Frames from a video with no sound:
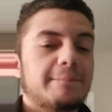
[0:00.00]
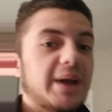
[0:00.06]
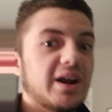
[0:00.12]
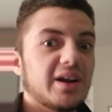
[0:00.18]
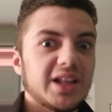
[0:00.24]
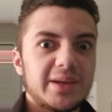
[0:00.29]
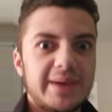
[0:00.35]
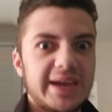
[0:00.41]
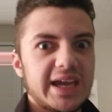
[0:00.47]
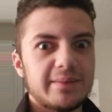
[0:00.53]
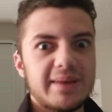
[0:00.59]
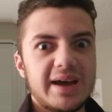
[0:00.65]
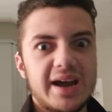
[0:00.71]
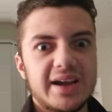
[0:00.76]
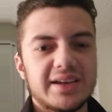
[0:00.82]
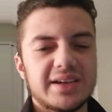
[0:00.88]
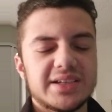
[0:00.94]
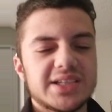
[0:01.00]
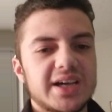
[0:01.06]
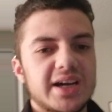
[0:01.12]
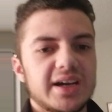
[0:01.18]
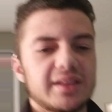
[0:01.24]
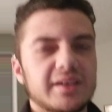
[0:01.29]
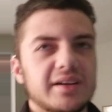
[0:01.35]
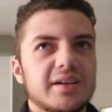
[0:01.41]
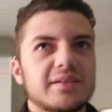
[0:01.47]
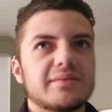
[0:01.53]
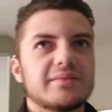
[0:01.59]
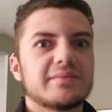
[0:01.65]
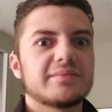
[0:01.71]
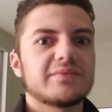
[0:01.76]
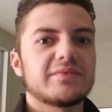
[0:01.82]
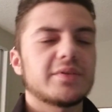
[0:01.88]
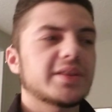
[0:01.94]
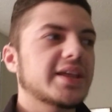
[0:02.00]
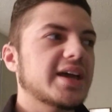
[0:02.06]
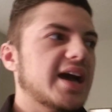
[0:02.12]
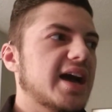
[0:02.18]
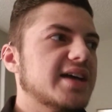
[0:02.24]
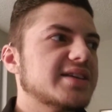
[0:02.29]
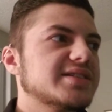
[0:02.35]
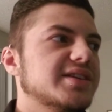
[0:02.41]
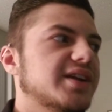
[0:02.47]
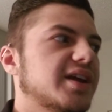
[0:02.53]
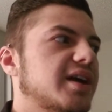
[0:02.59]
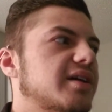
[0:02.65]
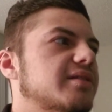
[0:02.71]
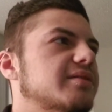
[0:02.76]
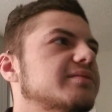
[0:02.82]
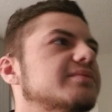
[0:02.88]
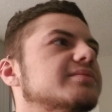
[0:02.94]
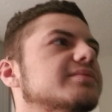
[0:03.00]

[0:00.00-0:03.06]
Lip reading: barely make it back into Tyler with gas, you know.